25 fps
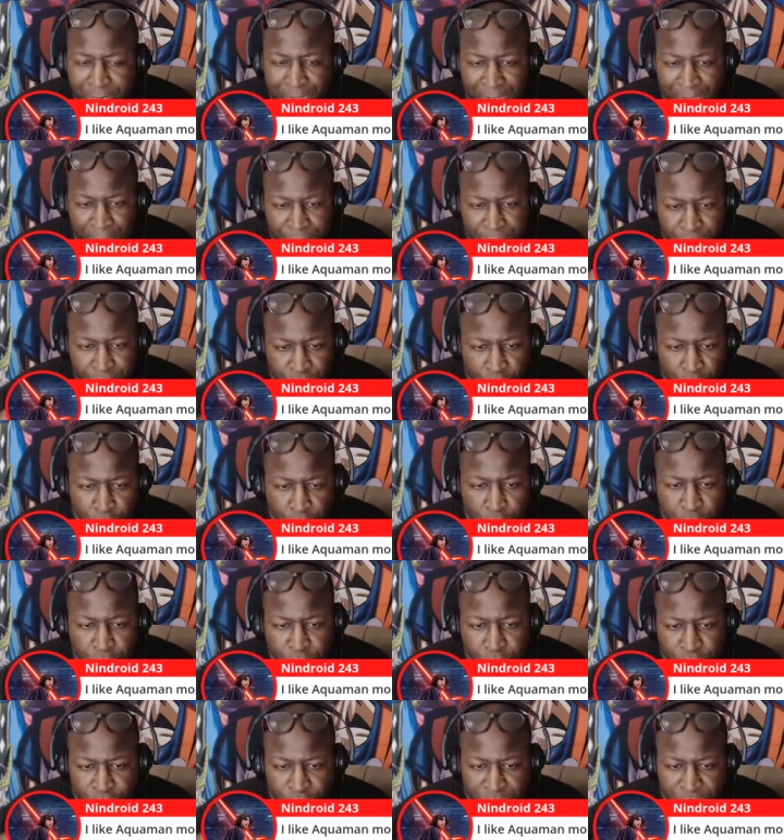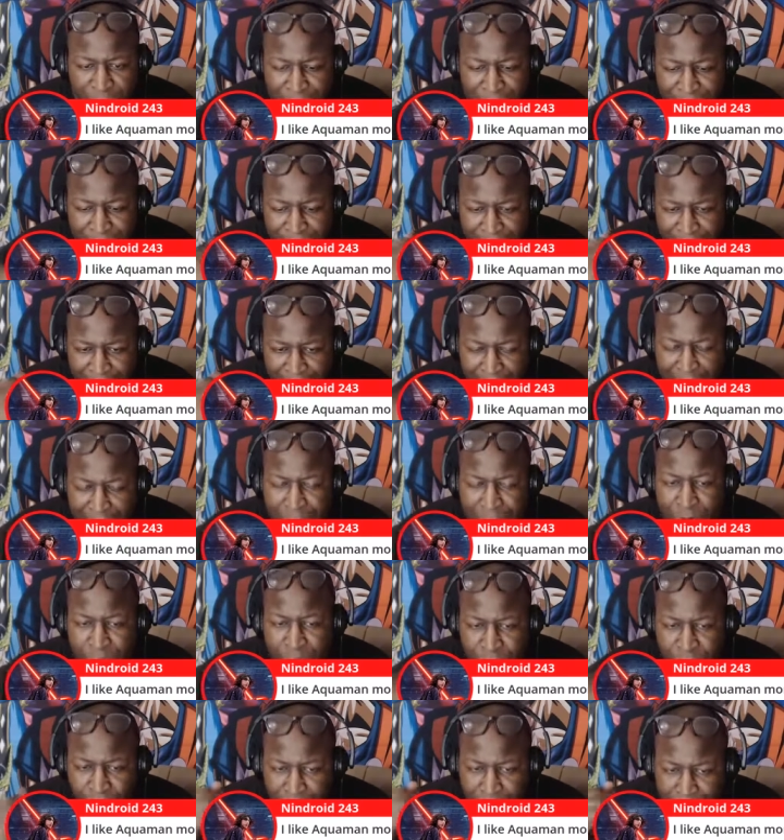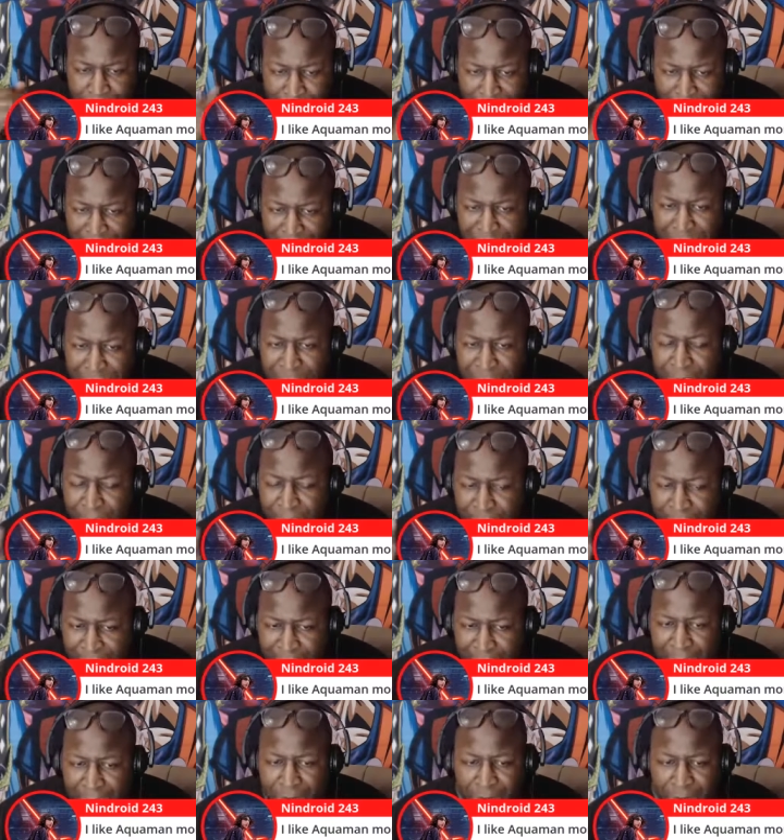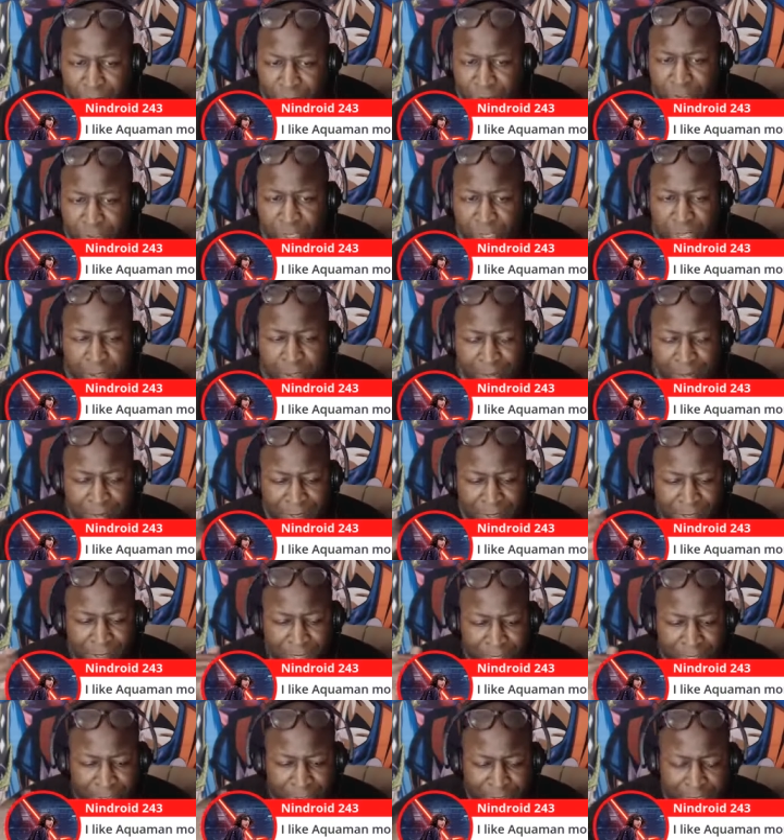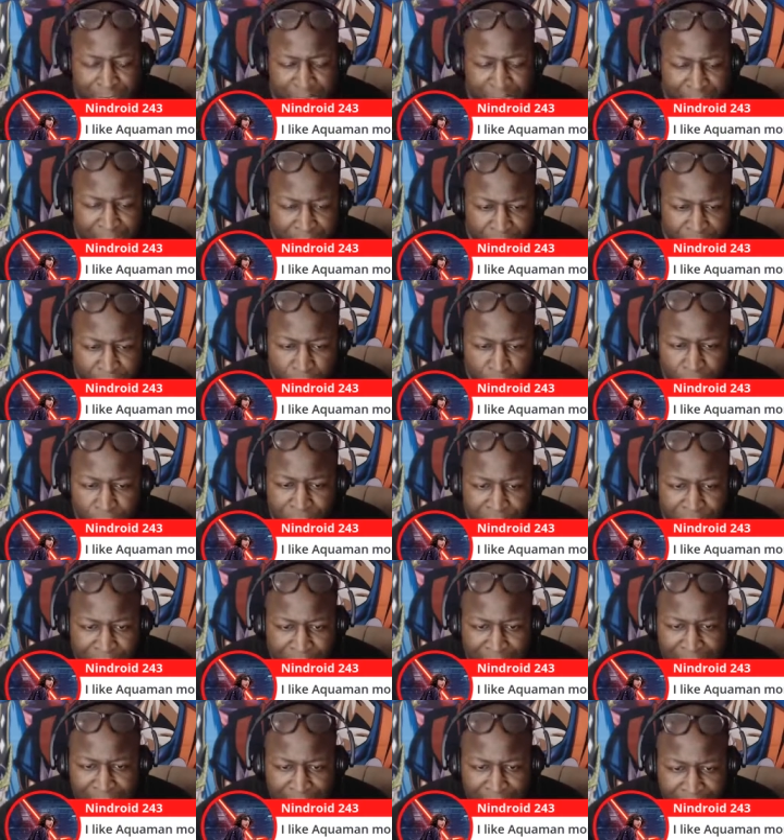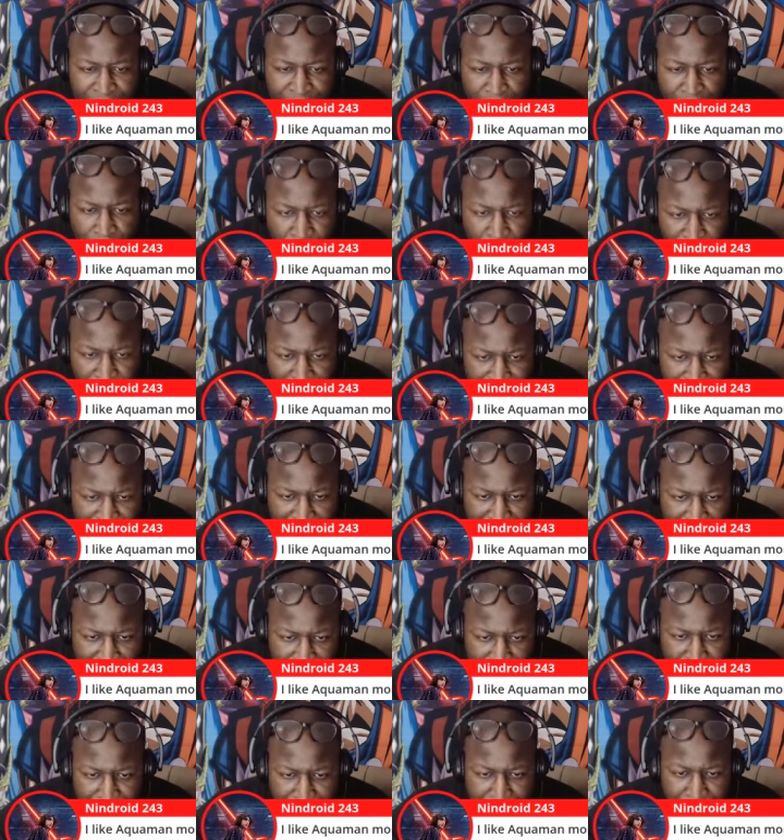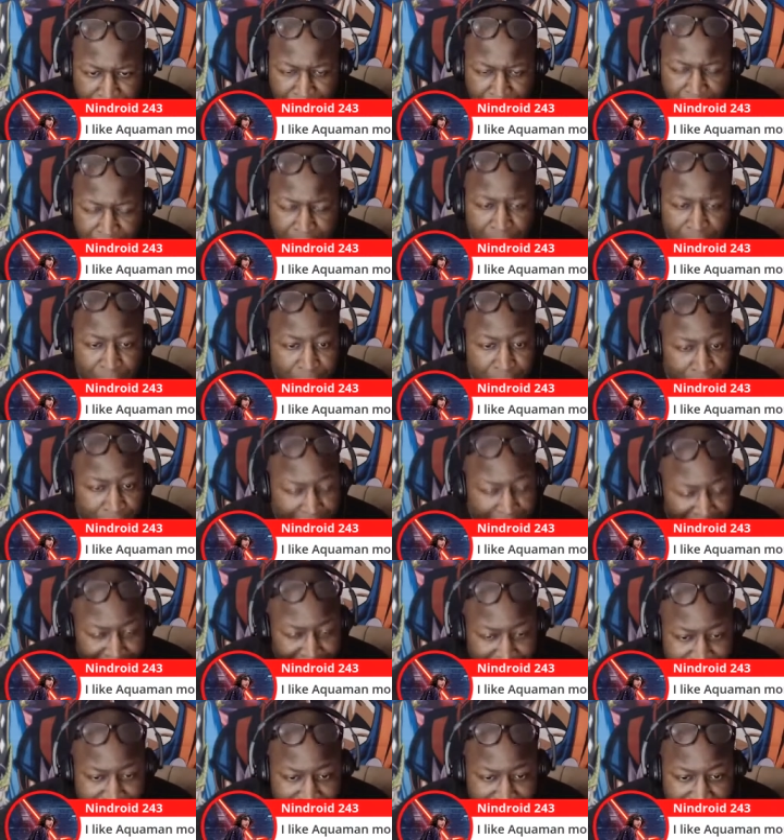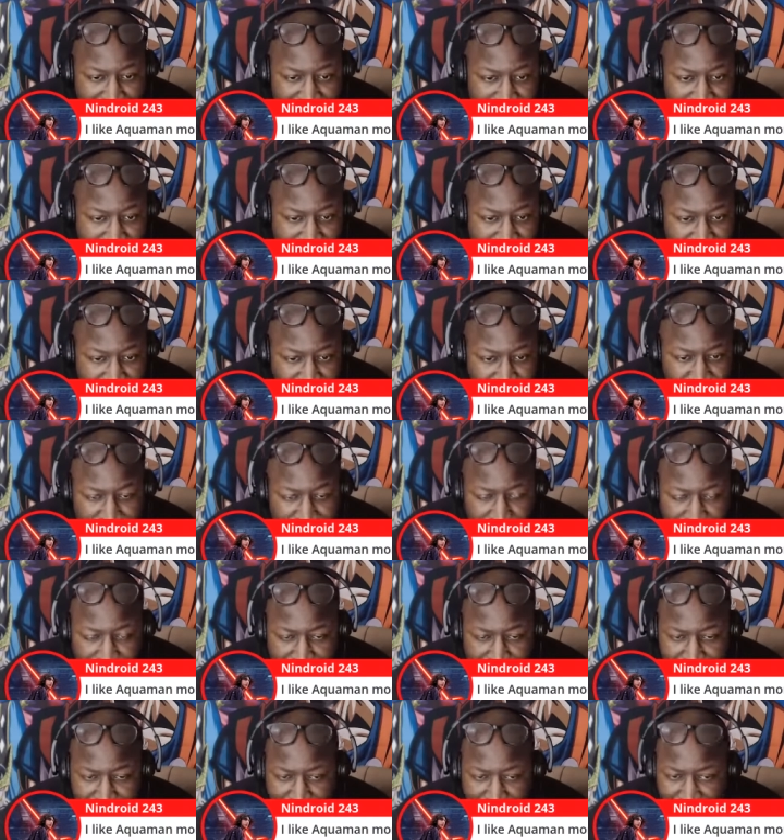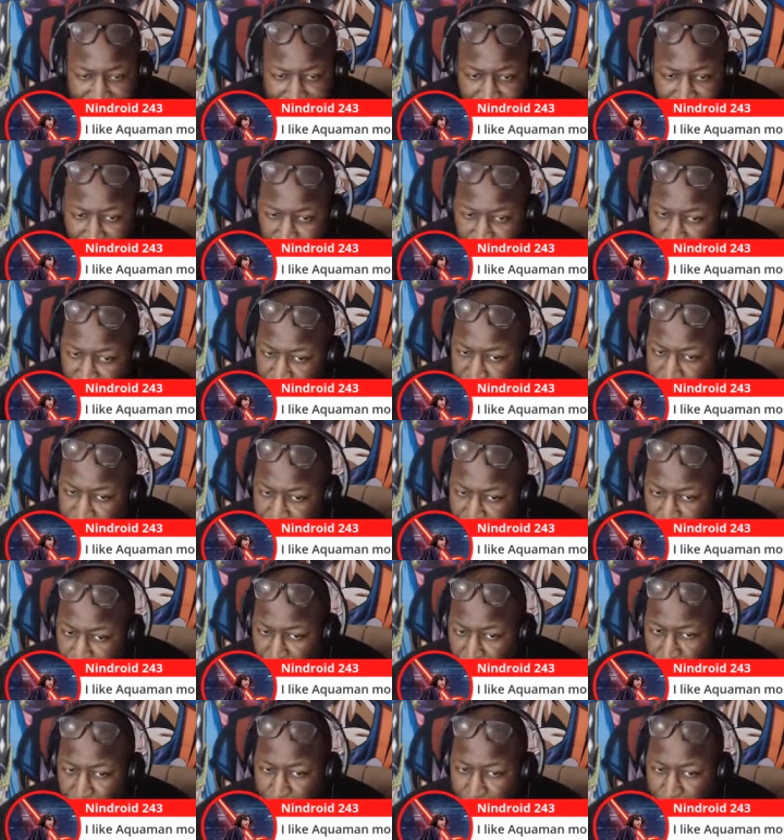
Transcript: Thor should have been able to beat Thanos because Odin has the Odin power. When he died, that should have been passed on to Thor.